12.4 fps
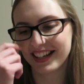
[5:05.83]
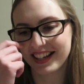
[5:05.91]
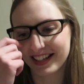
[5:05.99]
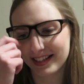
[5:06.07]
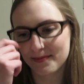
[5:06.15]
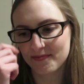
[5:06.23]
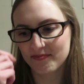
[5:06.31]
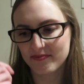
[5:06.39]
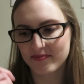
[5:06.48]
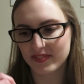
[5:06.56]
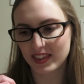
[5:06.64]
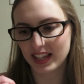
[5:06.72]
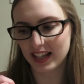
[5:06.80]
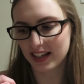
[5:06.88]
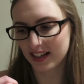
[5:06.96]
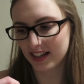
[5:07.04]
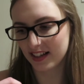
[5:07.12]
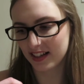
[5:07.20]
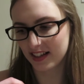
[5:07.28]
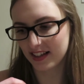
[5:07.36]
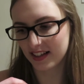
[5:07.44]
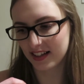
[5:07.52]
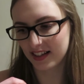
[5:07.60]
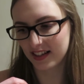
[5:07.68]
Why? Yeah, because they're not subscribed to you?